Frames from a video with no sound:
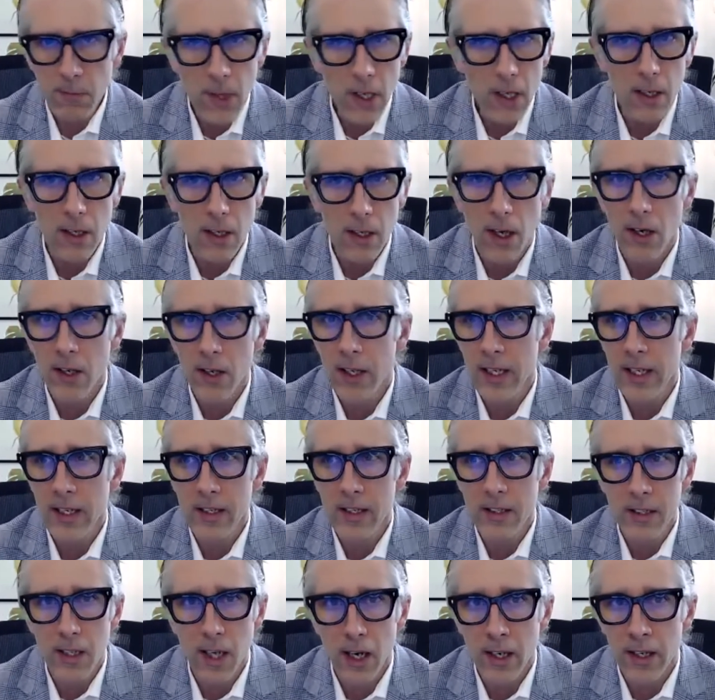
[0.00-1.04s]
colleagues,
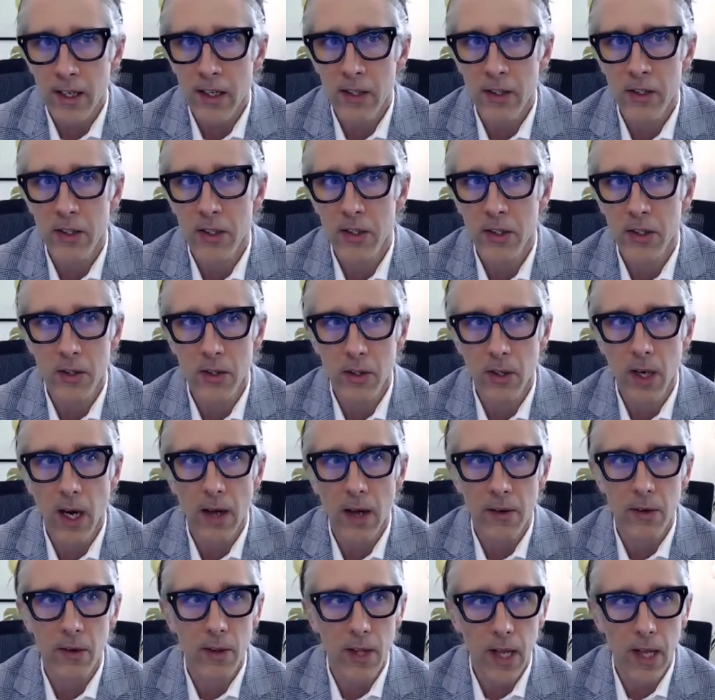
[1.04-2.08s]
talking to
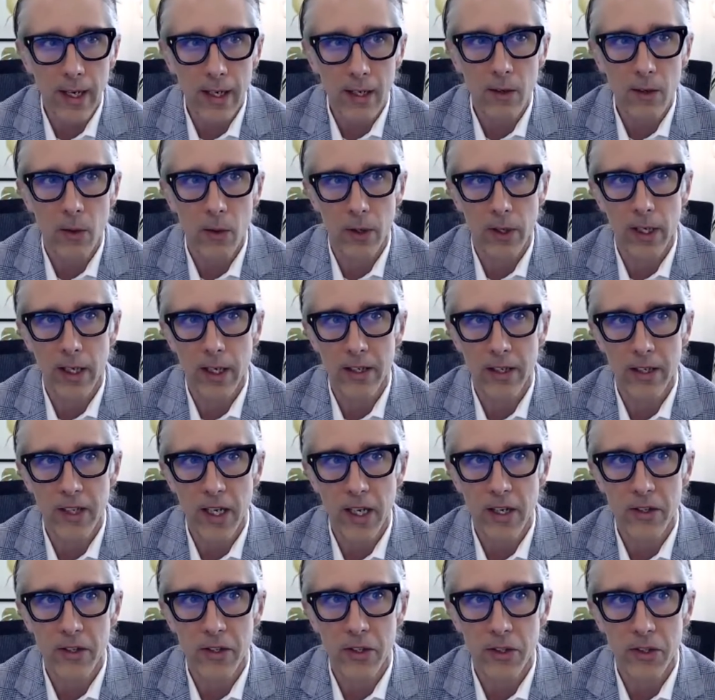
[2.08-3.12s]
other like
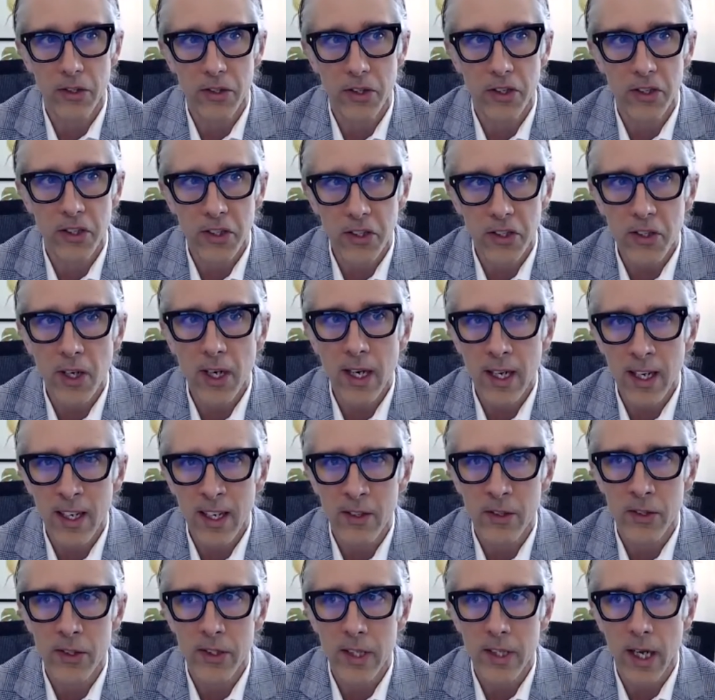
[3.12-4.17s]
organizations to just try to
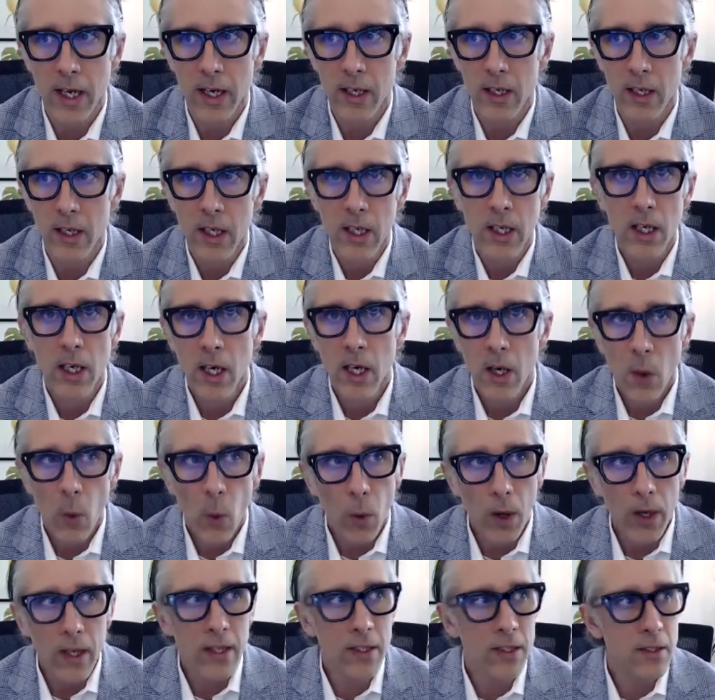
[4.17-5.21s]
understand
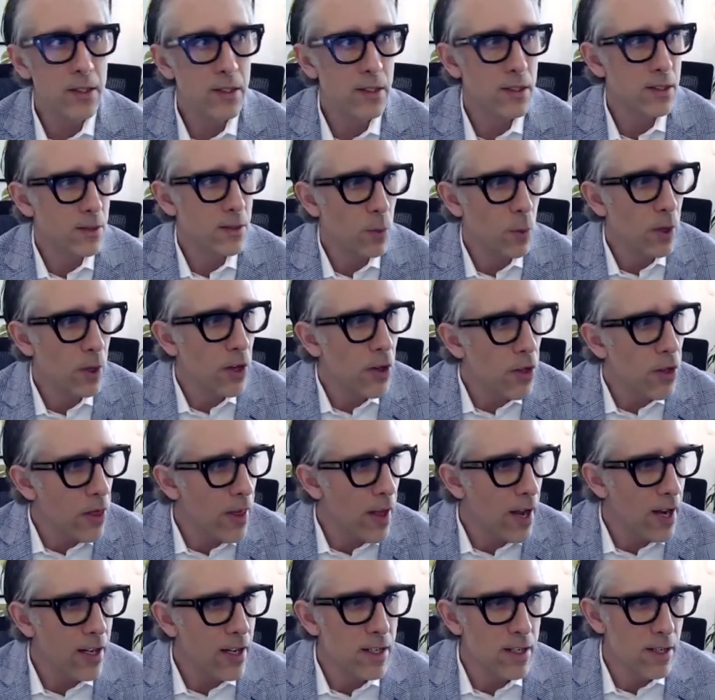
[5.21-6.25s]
what are
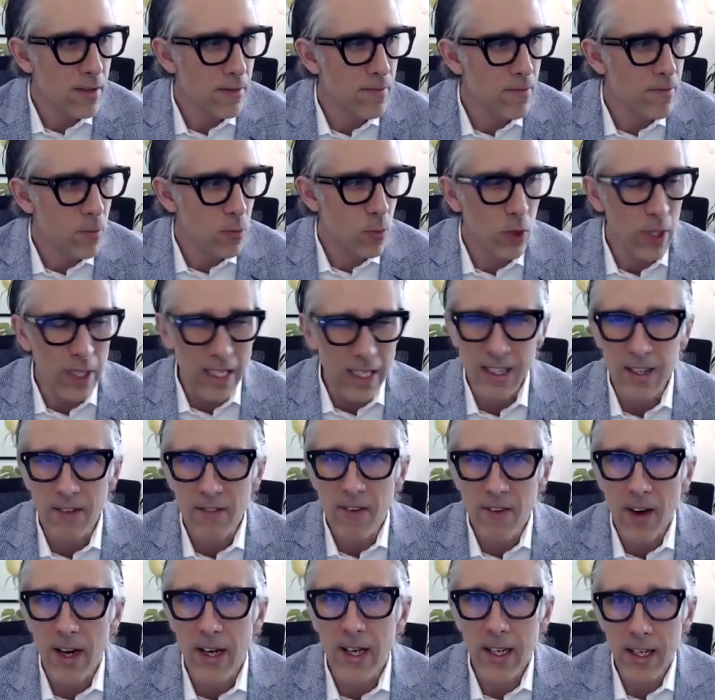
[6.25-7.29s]
they really
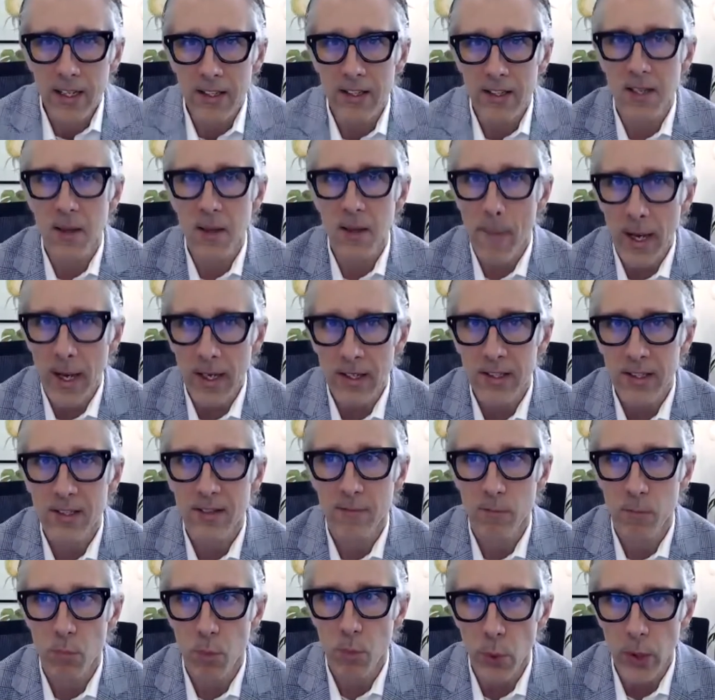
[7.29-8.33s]
defining as the best
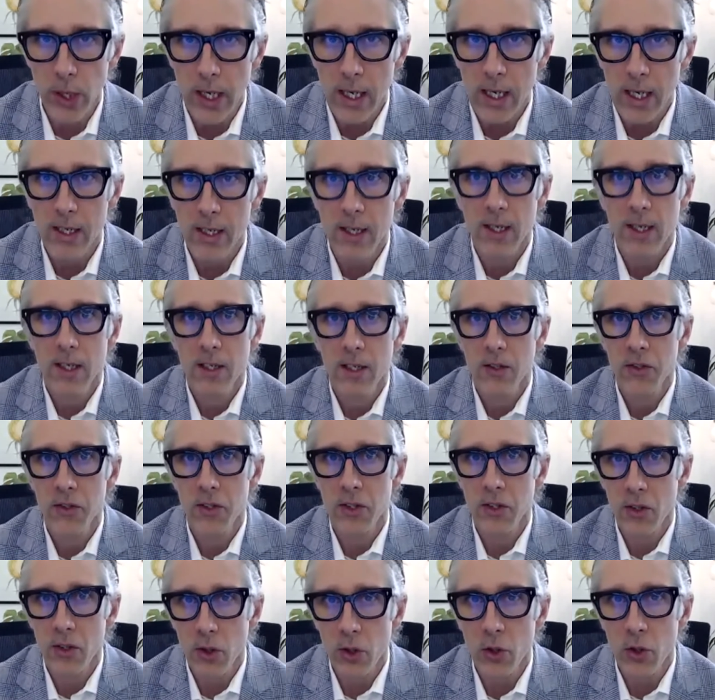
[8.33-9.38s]
of breed
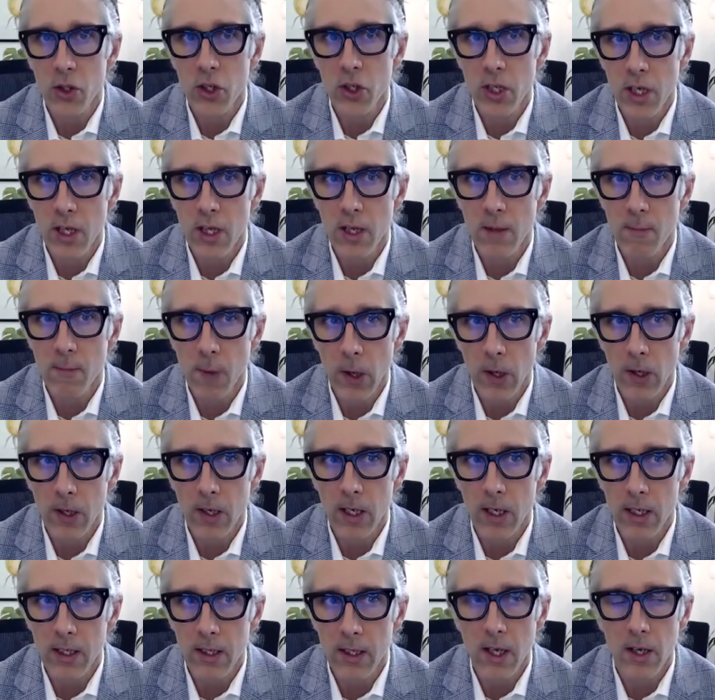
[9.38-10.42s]
solution in the
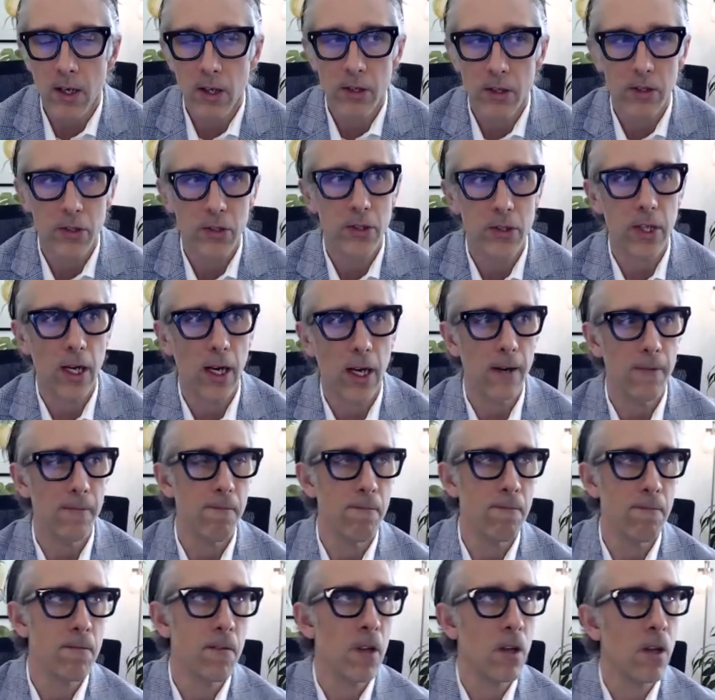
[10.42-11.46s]
market. There's a
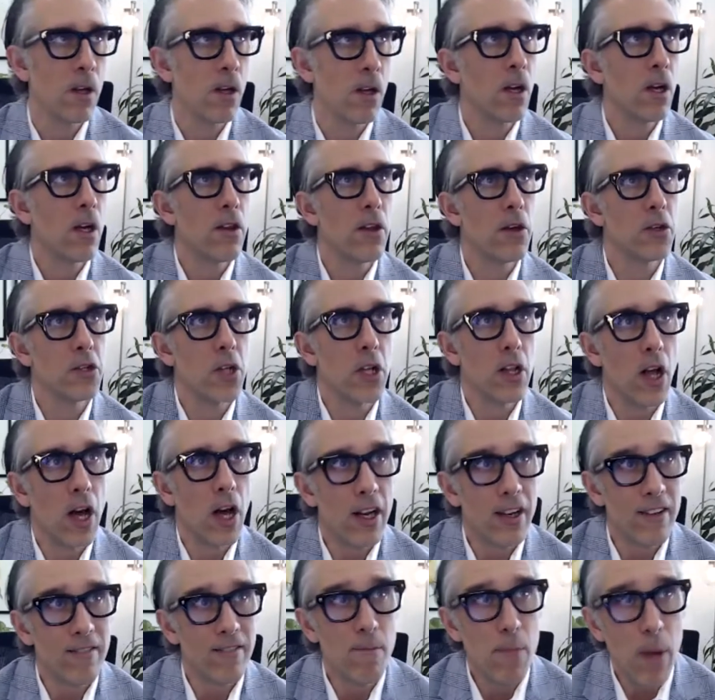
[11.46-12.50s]
lot
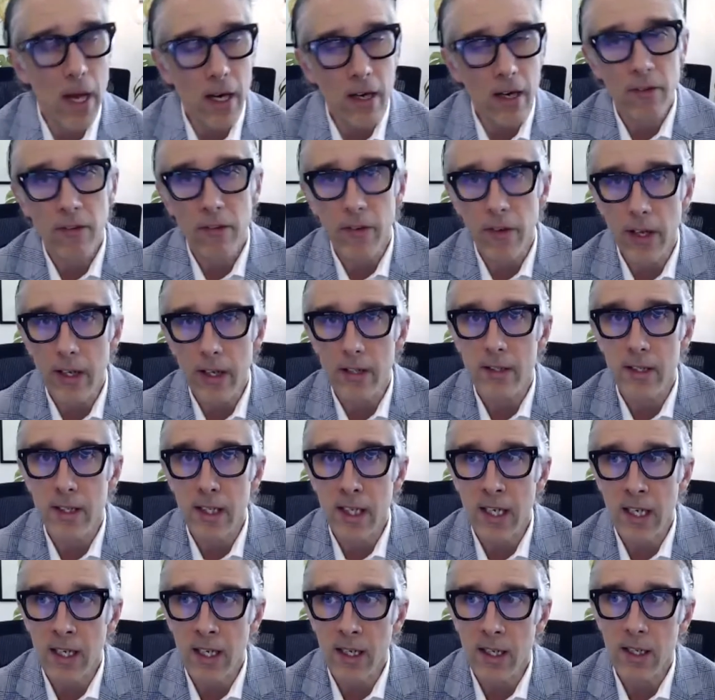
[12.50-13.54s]
of benefit
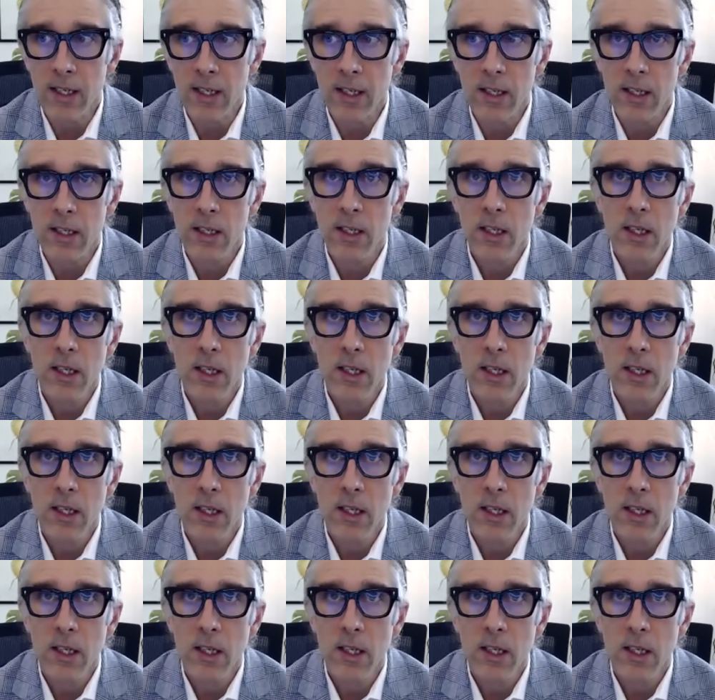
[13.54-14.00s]
in